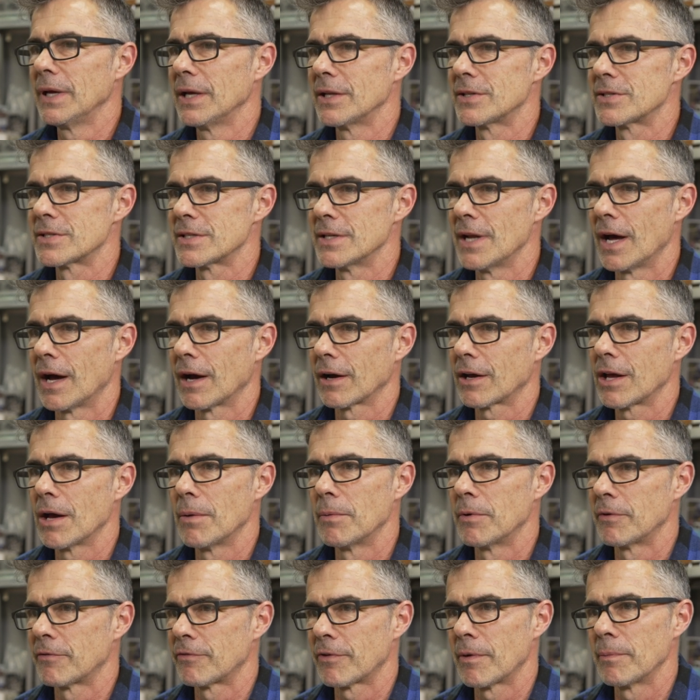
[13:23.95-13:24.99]
It's not
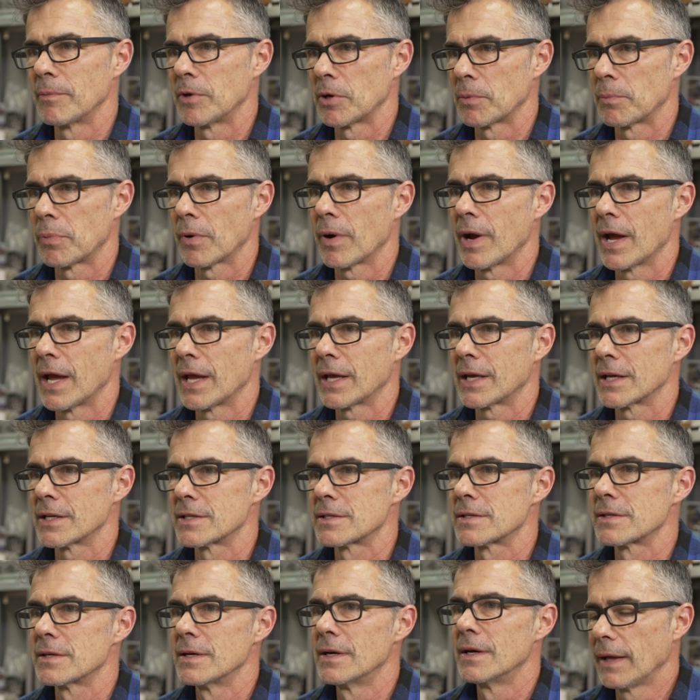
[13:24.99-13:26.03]
coming from your brake.
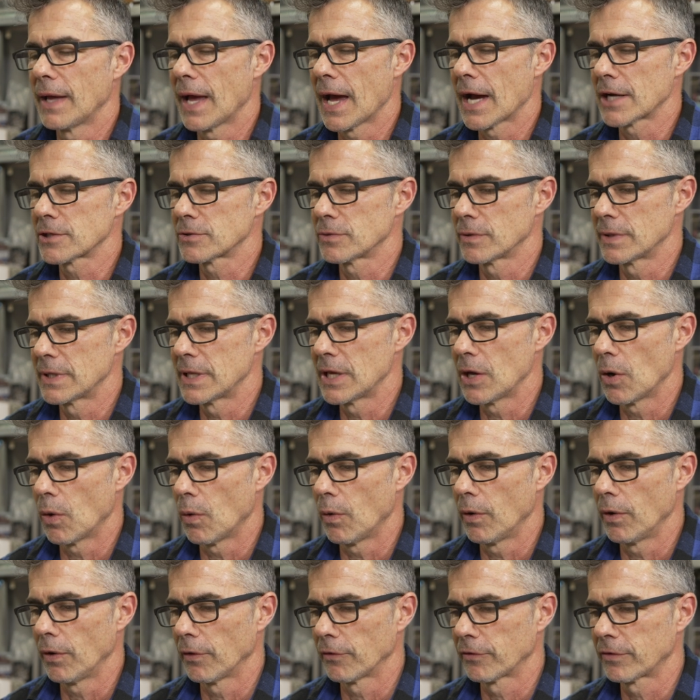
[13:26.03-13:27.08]
It's actually the
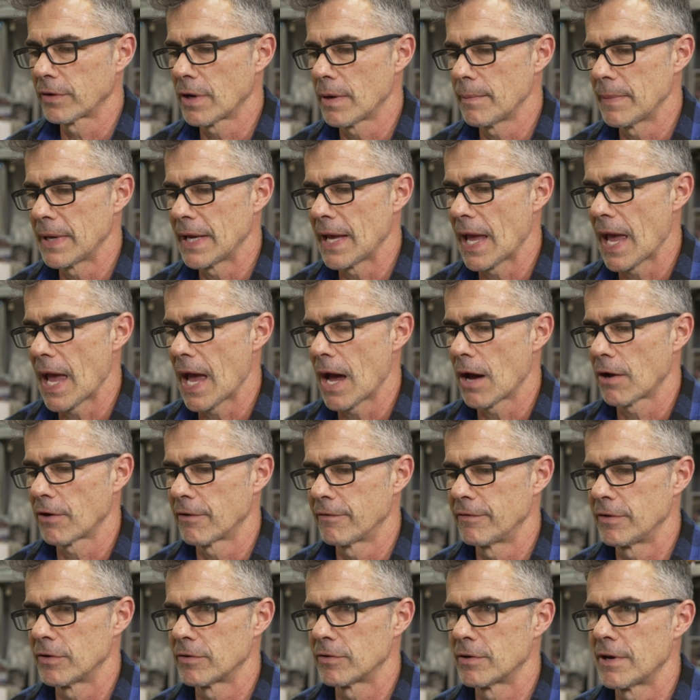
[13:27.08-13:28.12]
oil's coming out
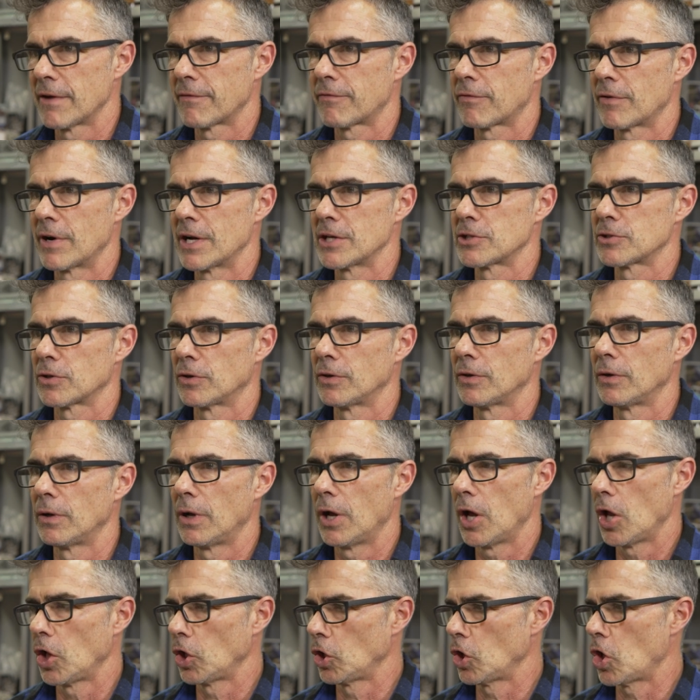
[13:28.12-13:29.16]
of your differential
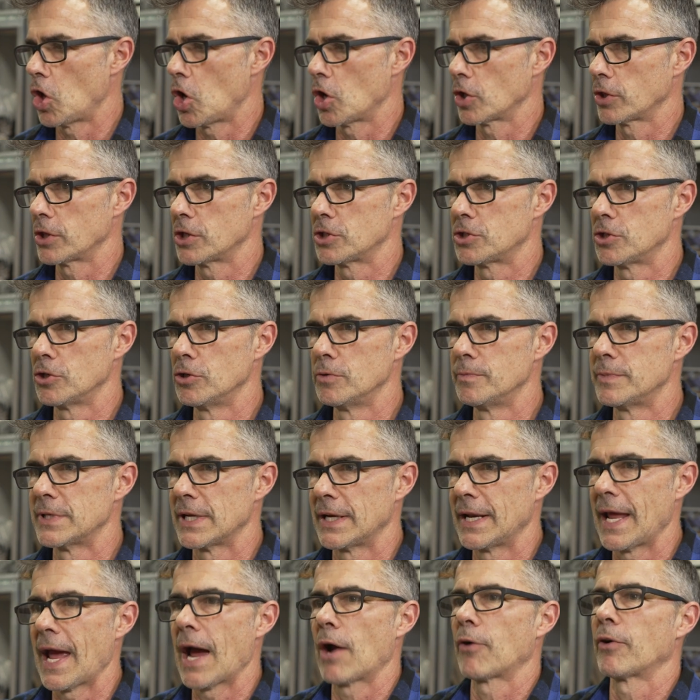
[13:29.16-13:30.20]
along the tubes
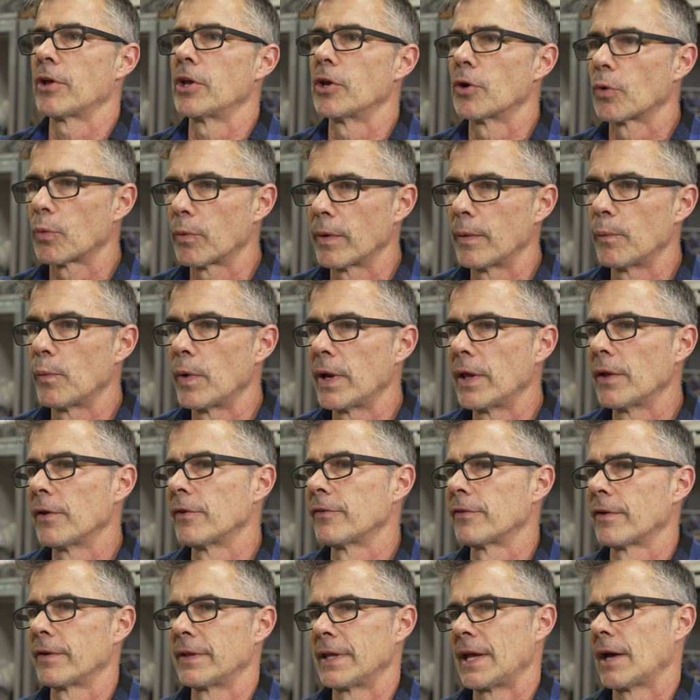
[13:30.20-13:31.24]
and out at your
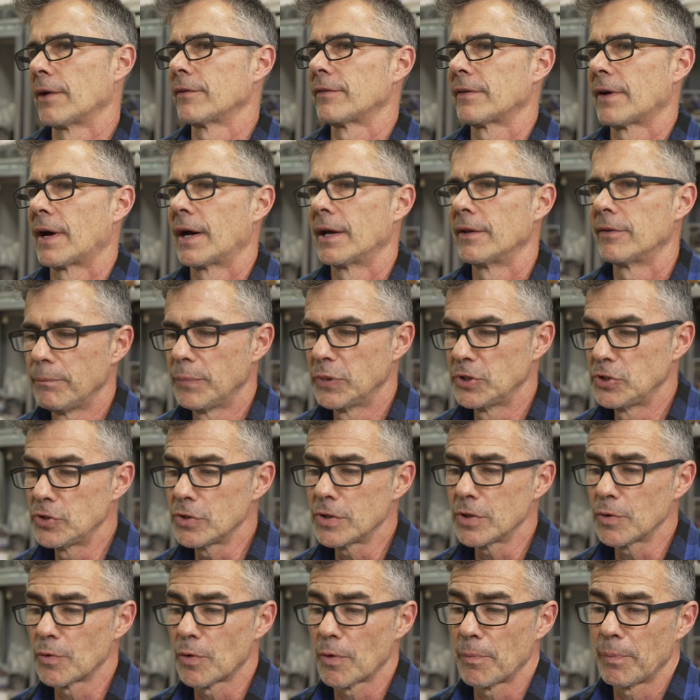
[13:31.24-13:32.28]
wheels on the outside. But you
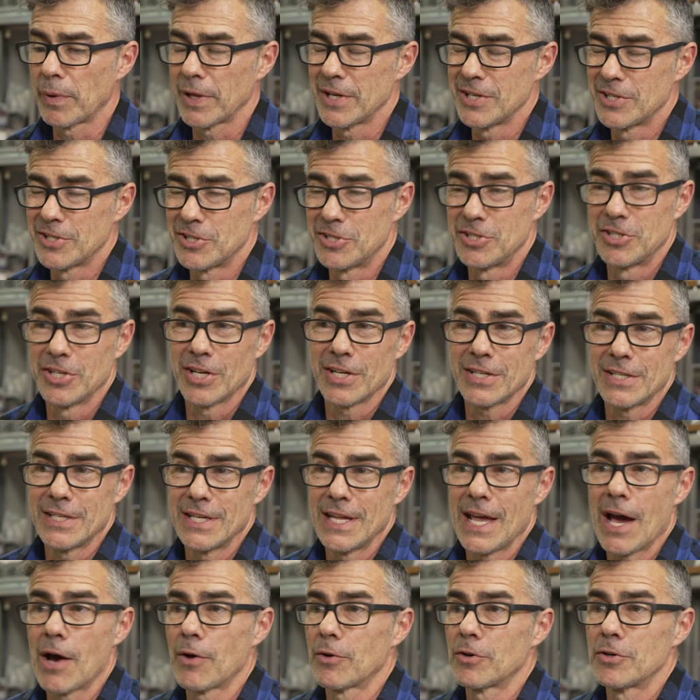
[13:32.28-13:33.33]
can replace just
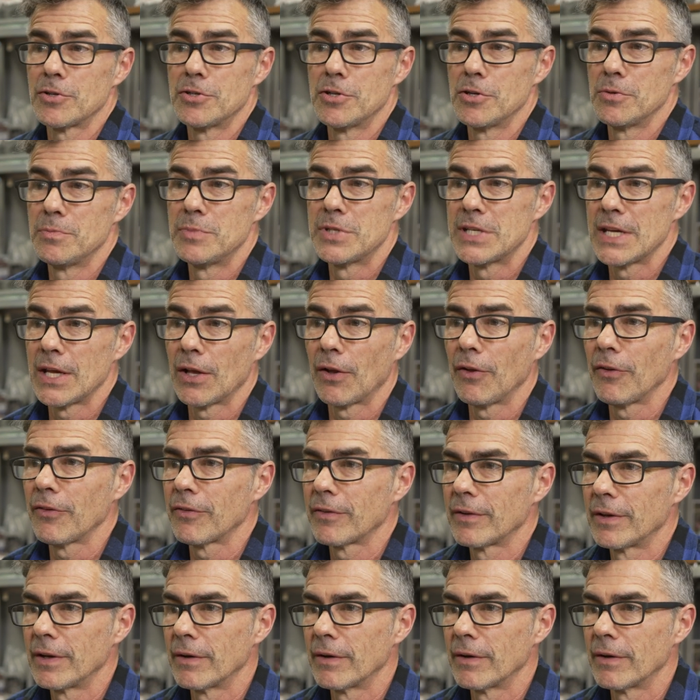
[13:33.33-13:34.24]
the outer tube seals.